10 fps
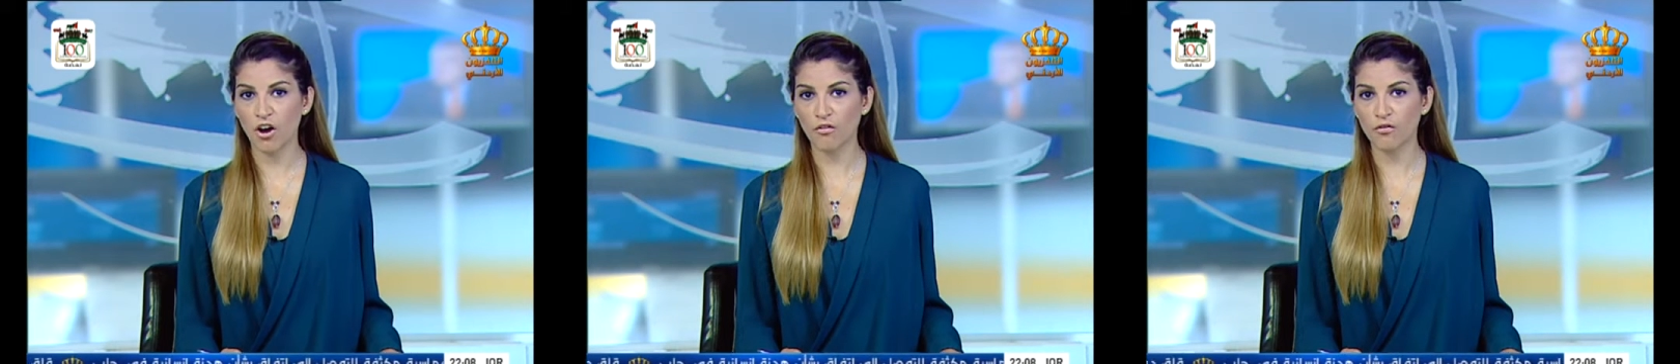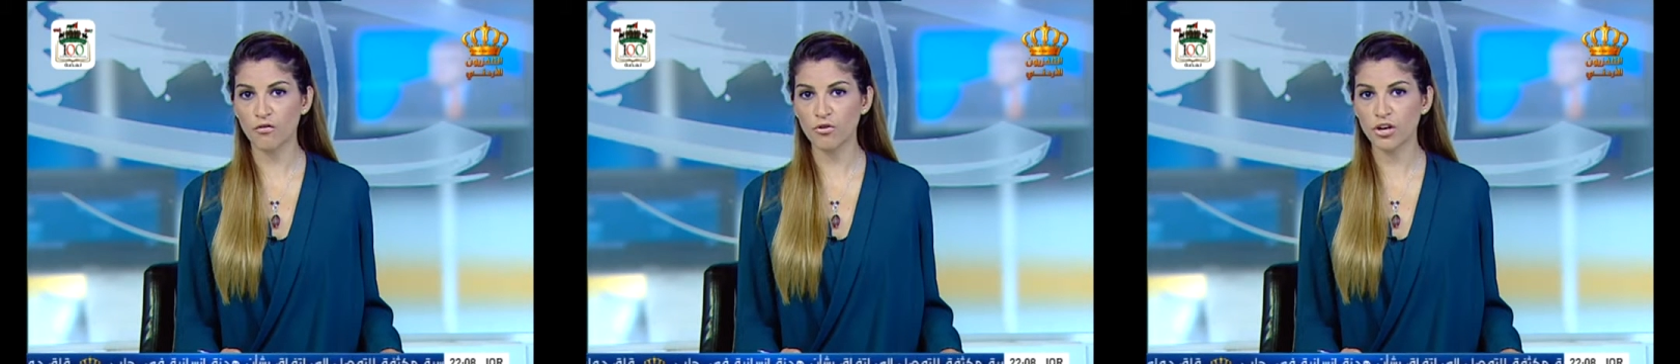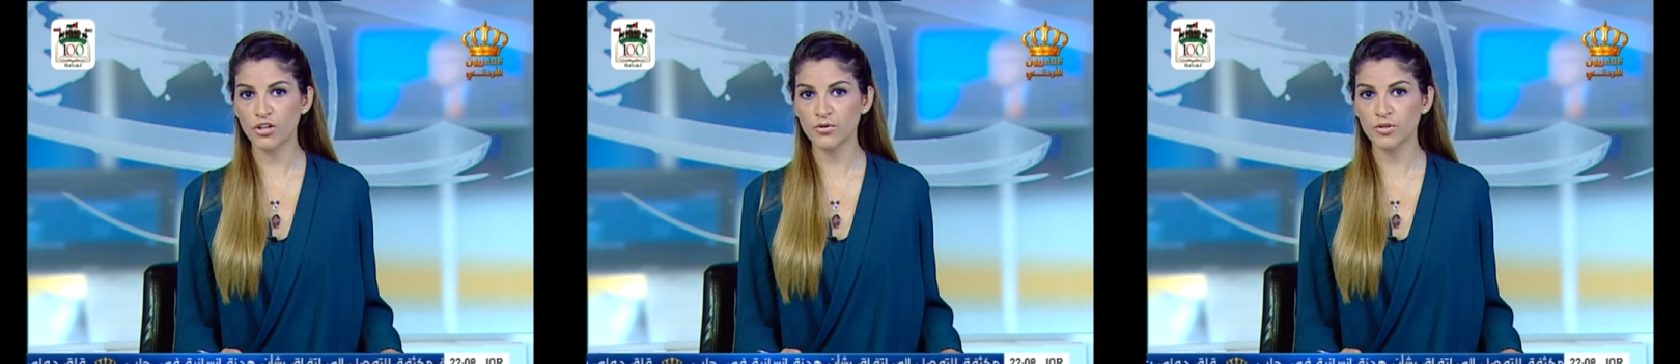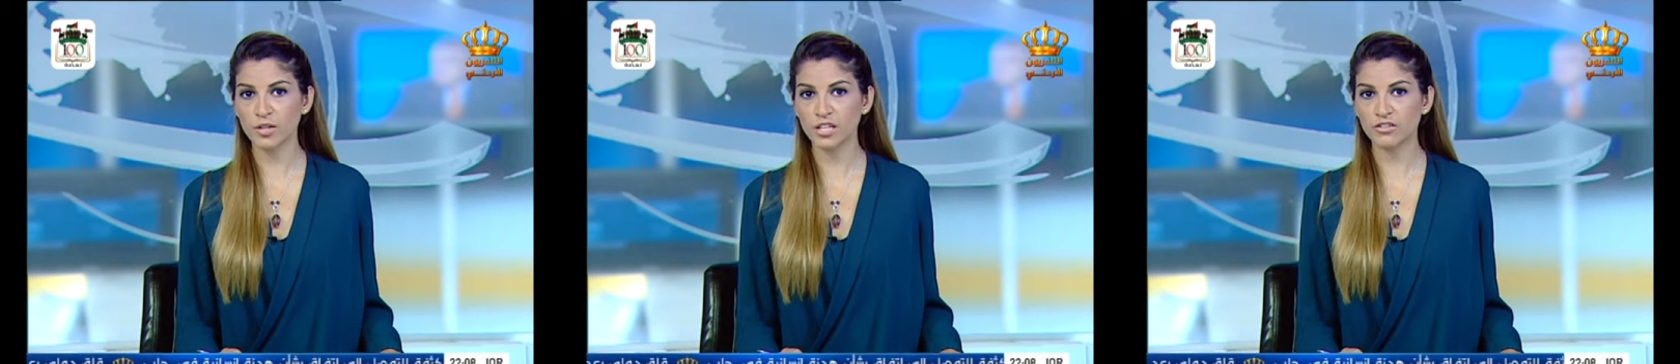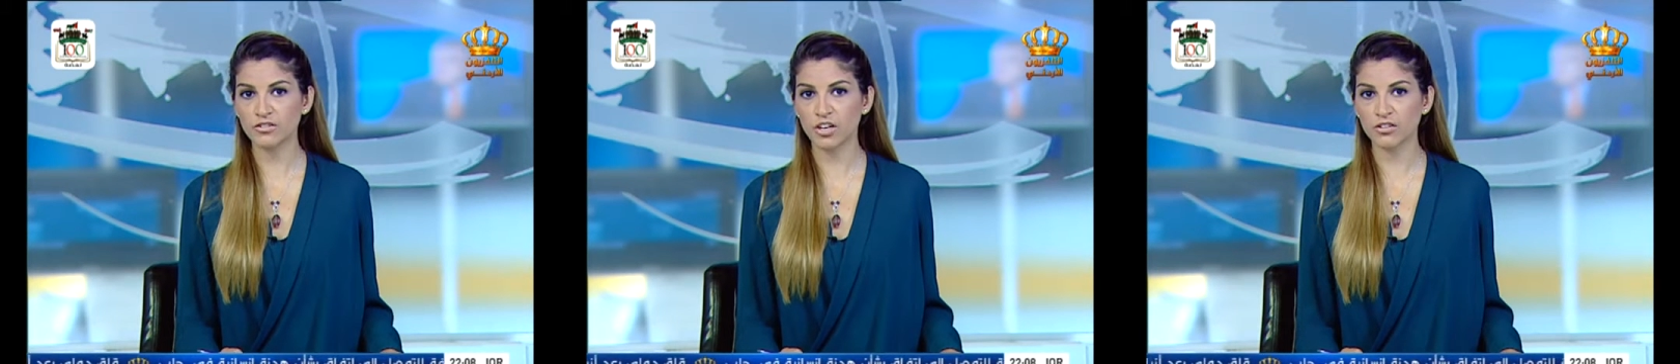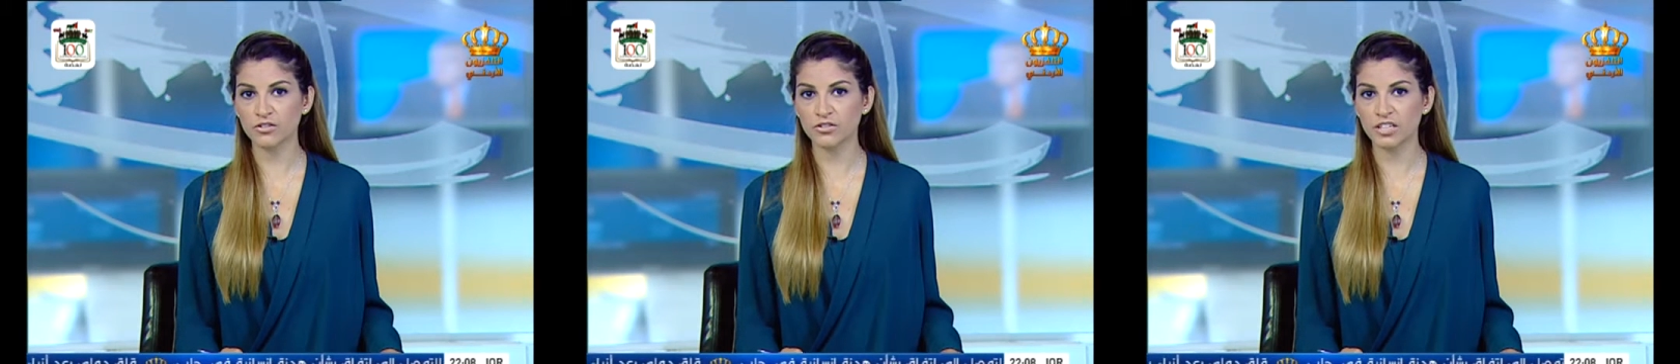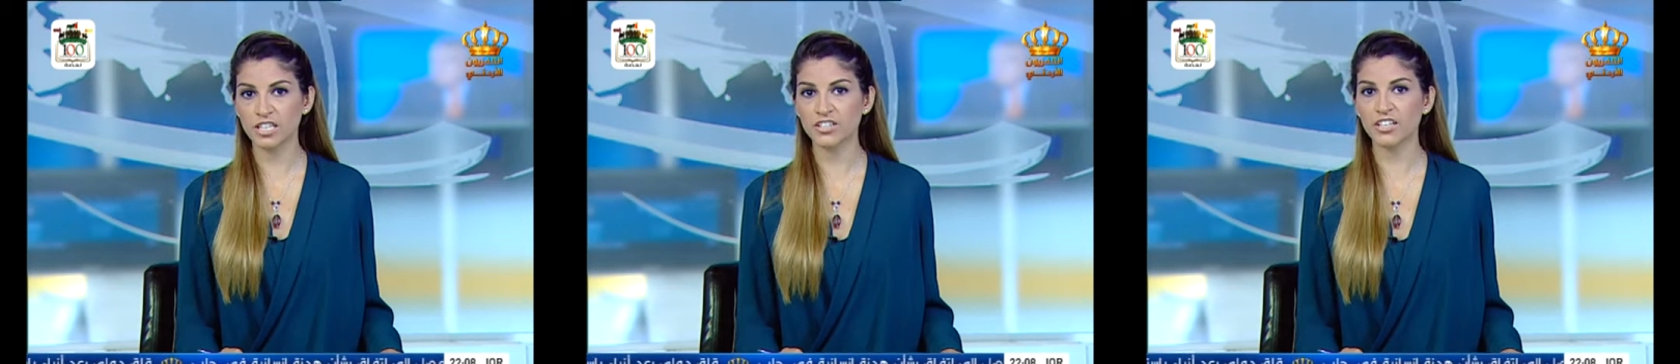of $400 million
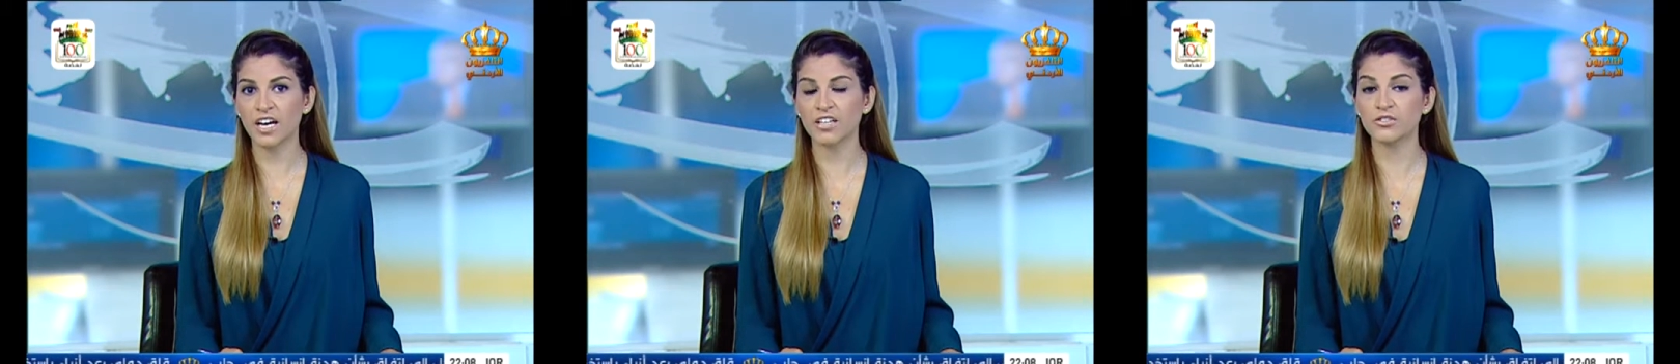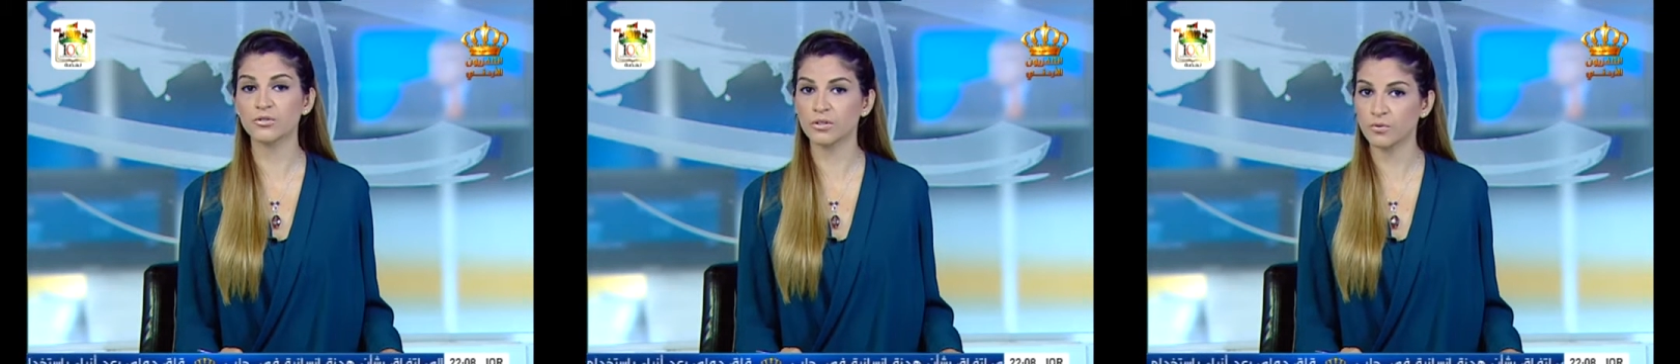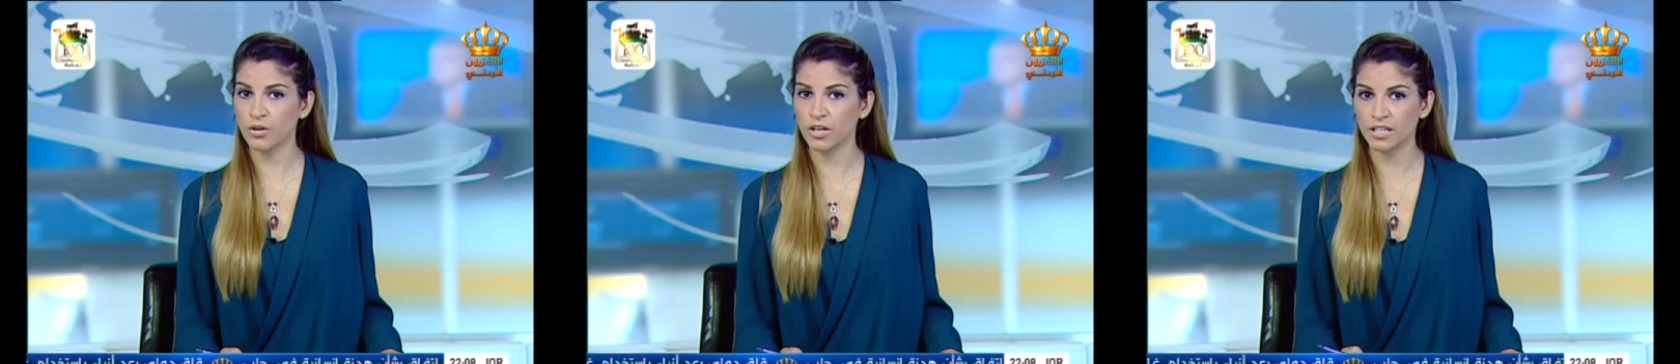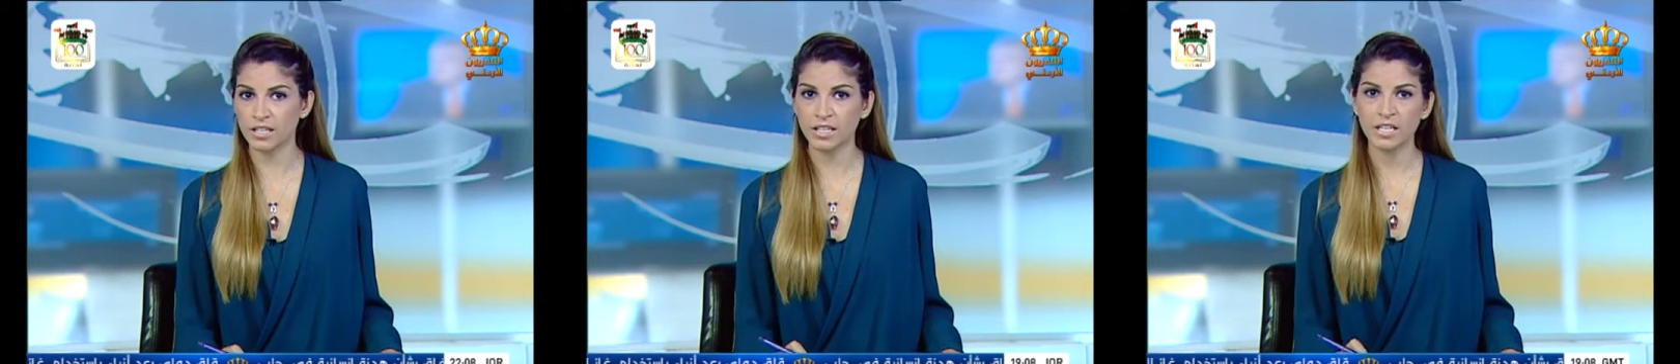in cash to Iran.